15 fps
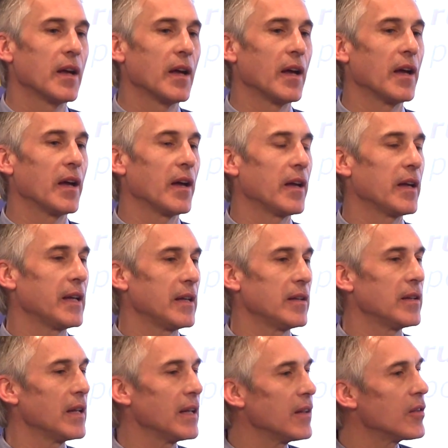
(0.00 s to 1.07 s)

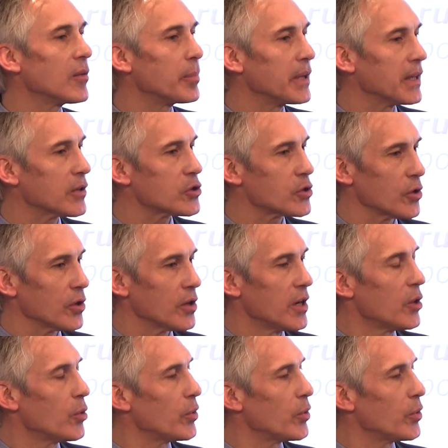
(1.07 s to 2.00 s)
in the picture,